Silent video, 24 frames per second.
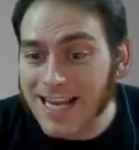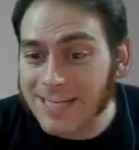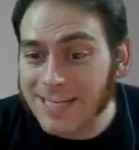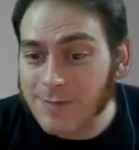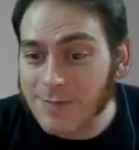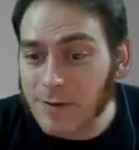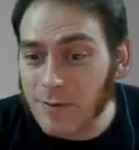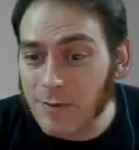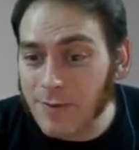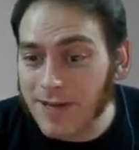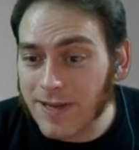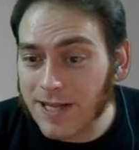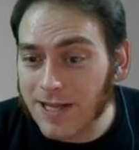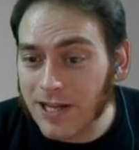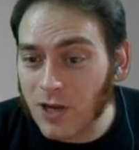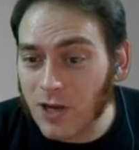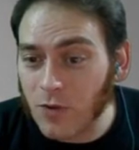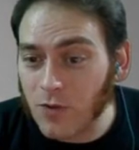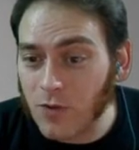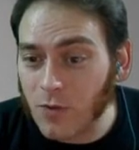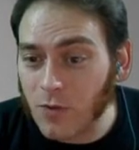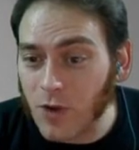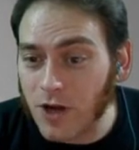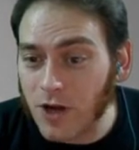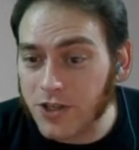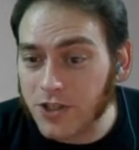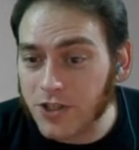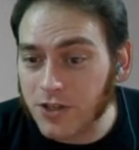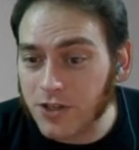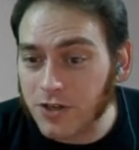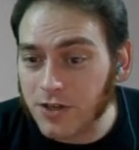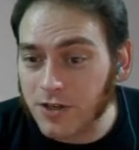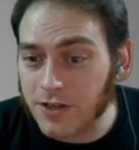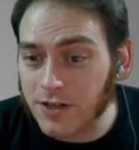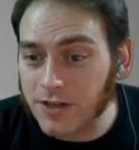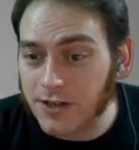I guess maybe being alone with
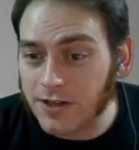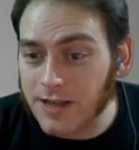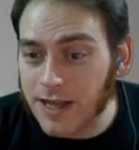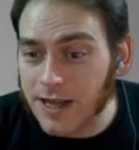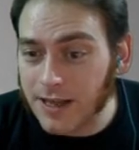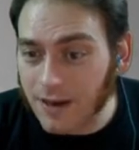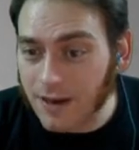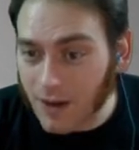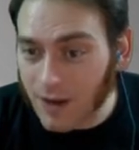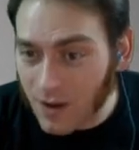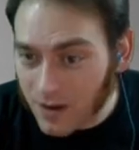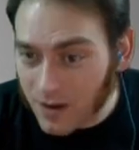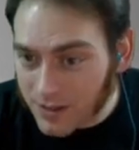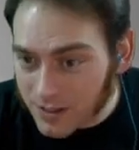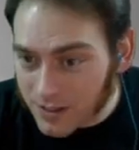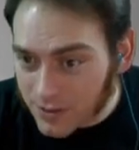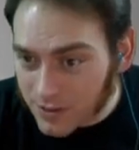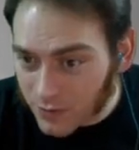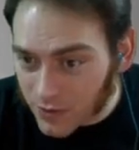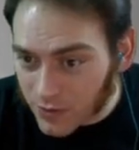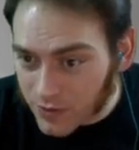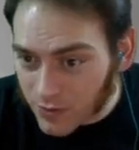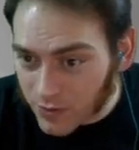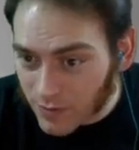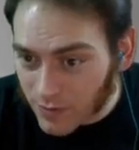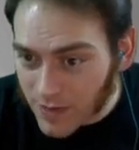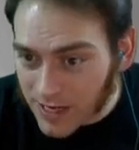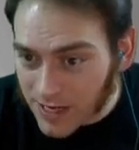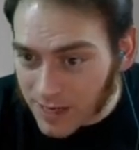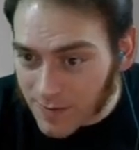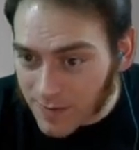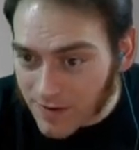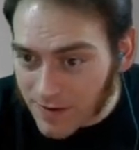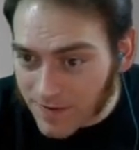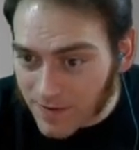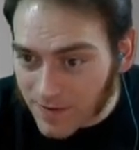Roger that long is what's
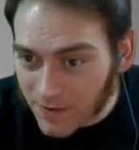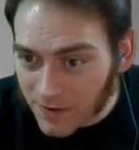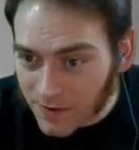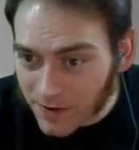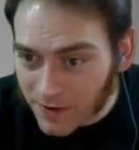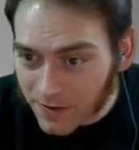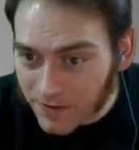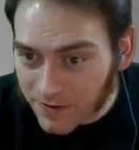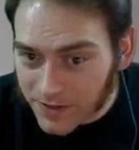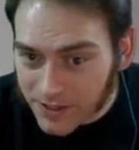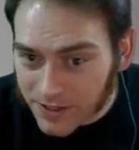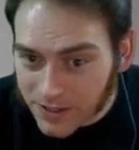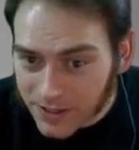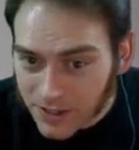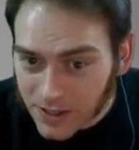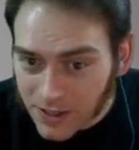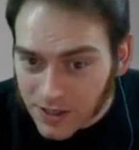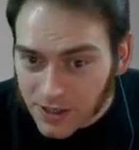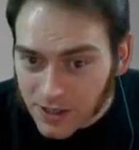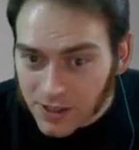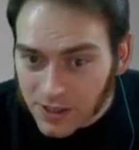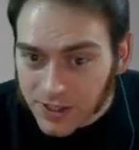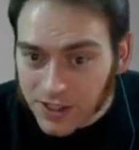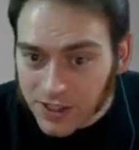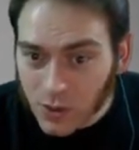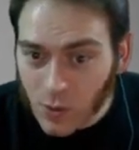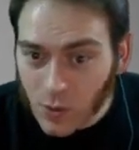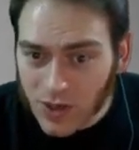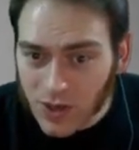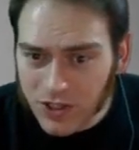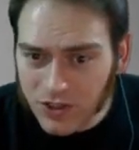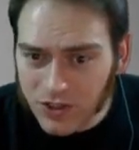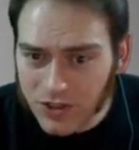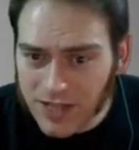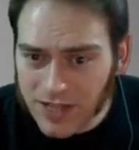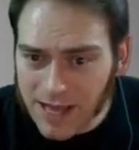making me feel nervous. Though
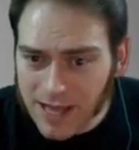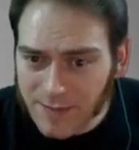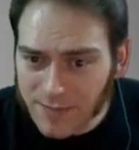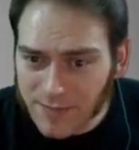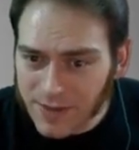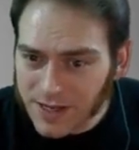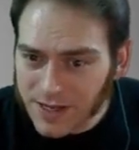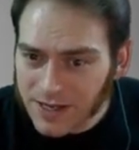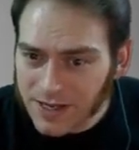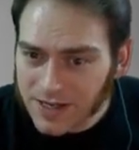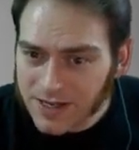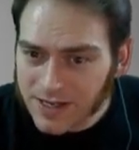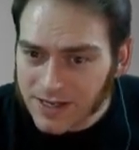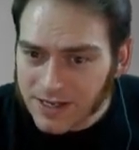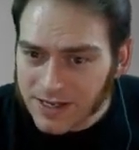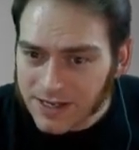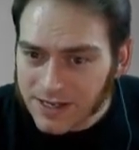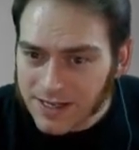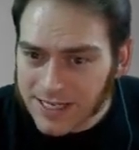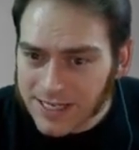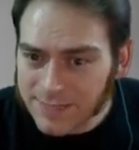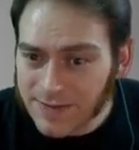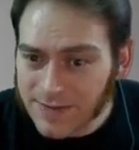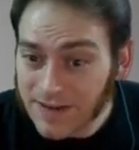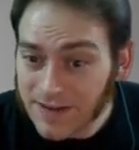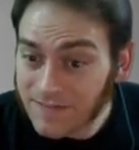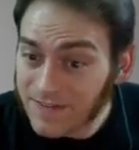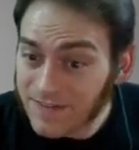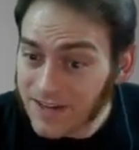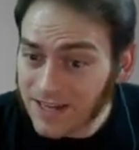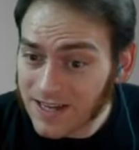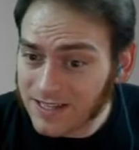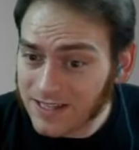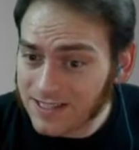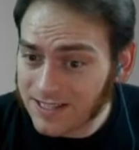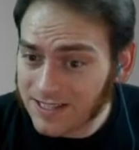why should that be? He's my
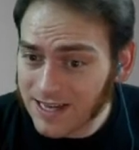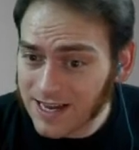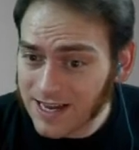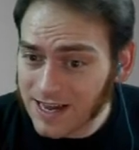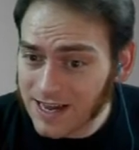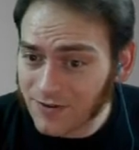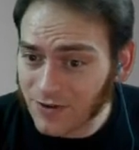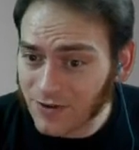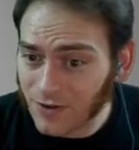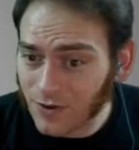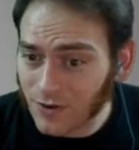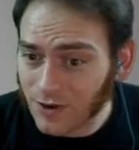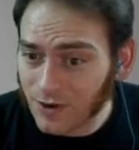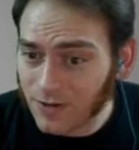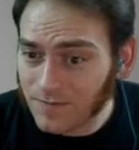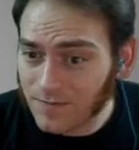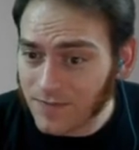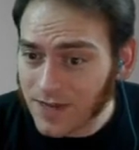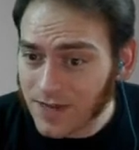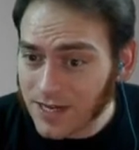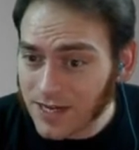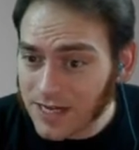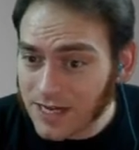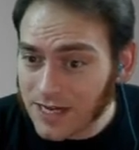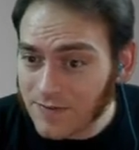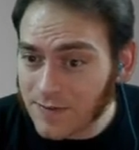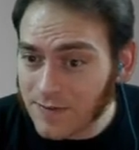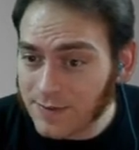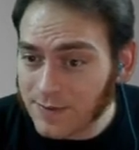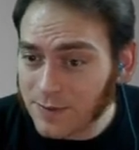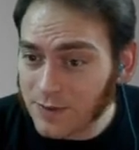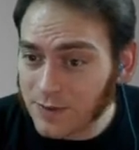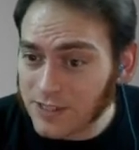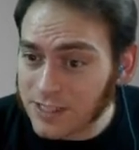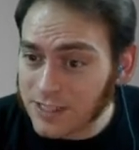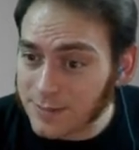fiancé, after all. If
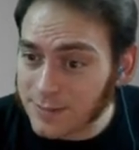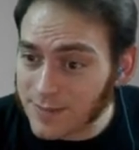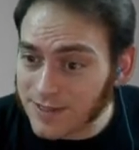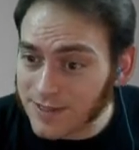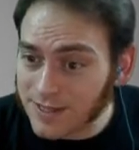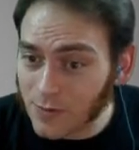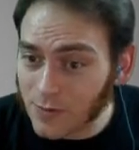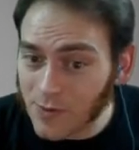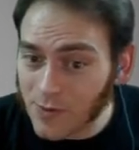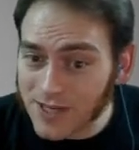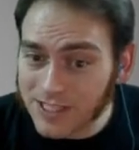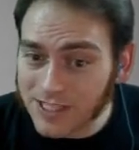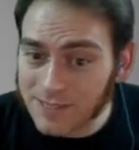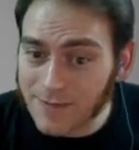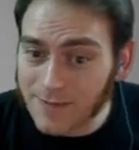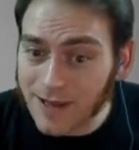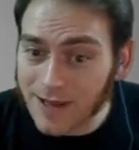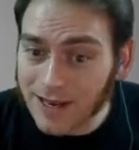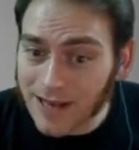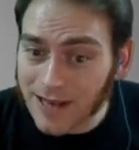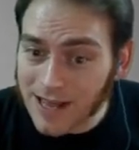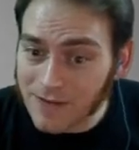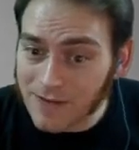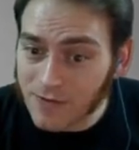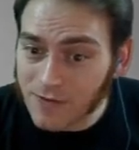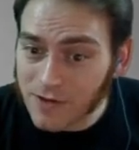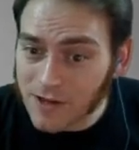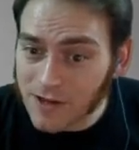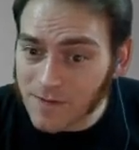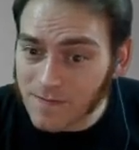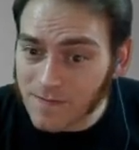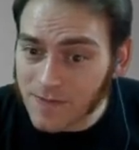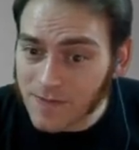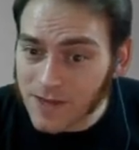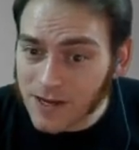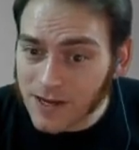I'm supposed to spend the rest of my life with
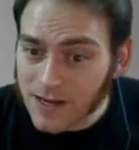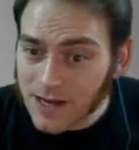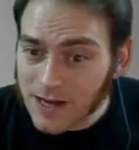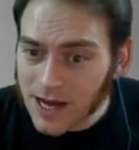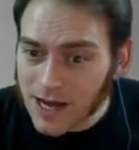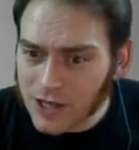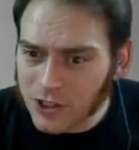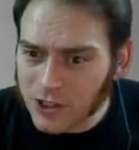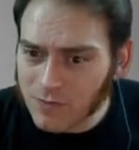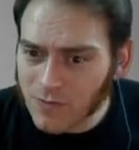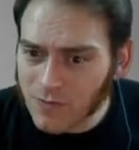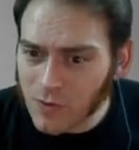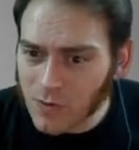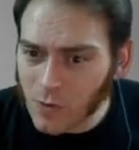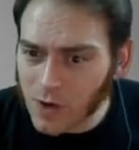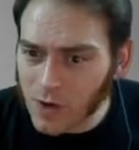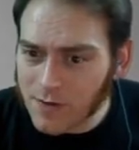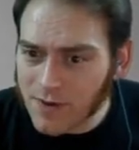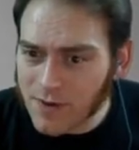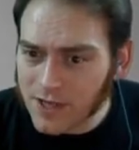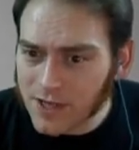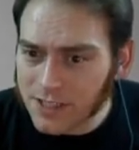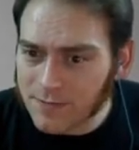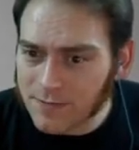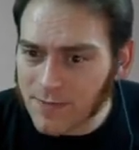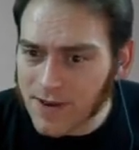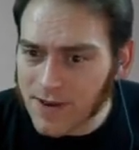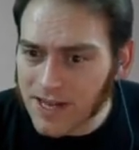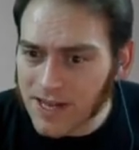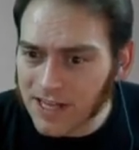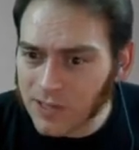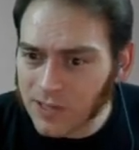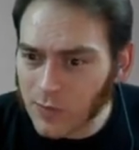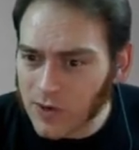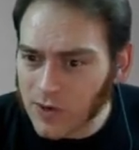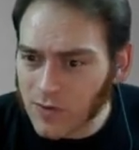him, I shouldn't be worried about
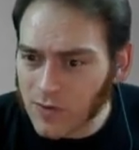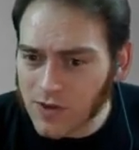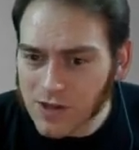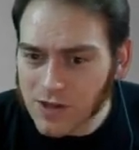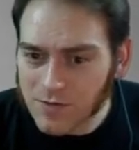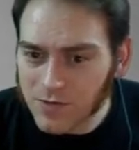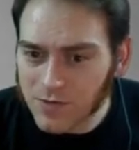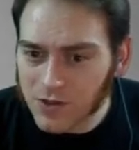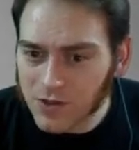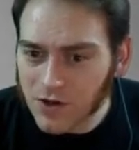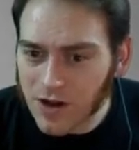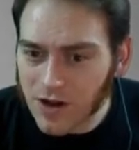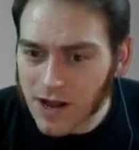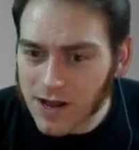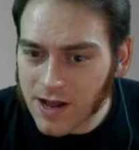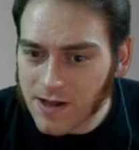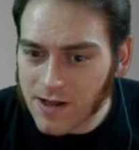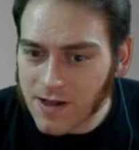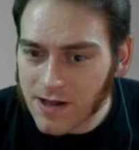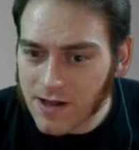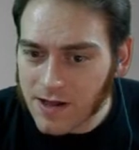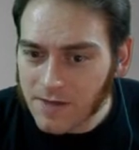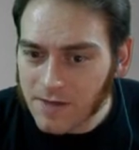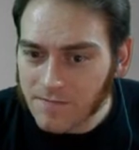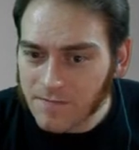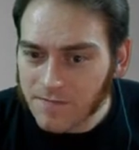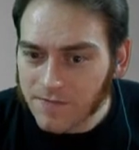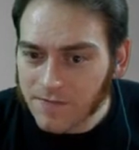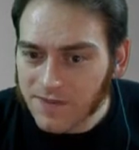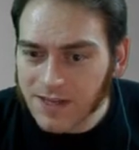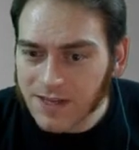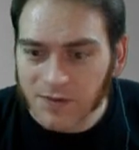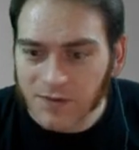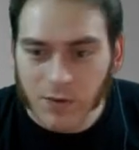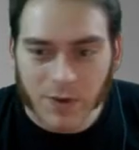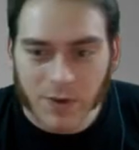spending the week with him, should I?
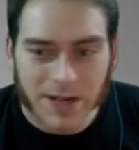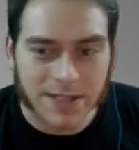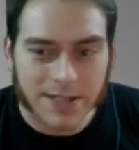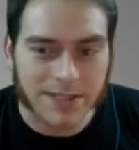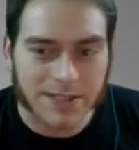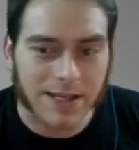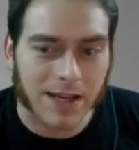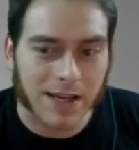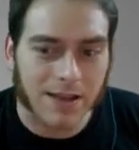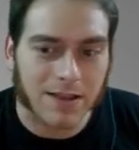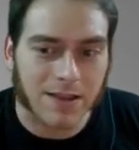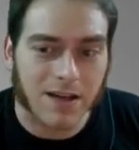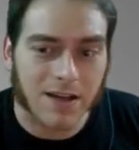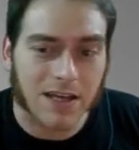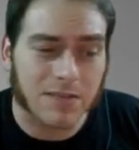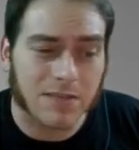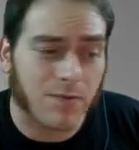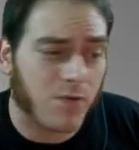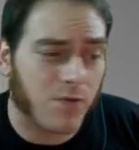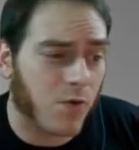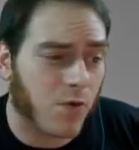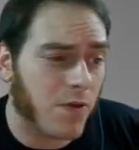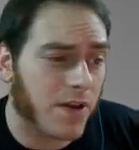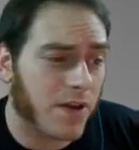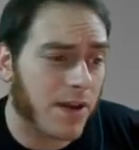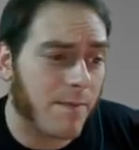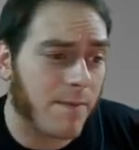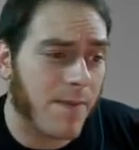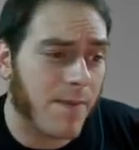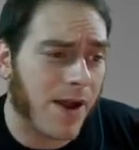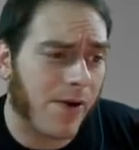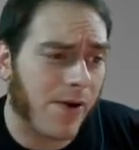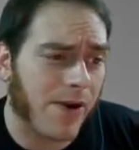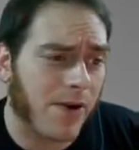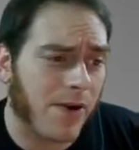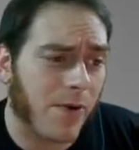And everyone has second thoughts before they get
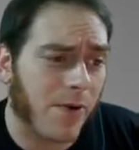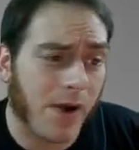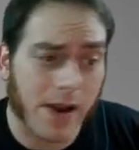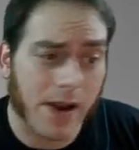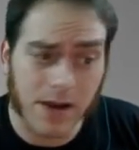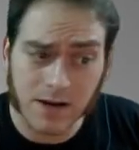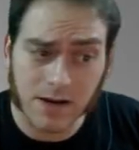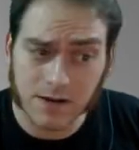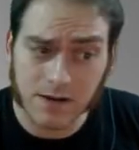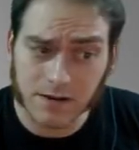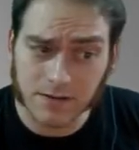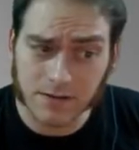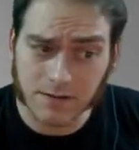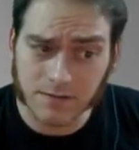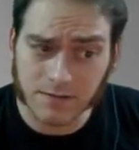married, right?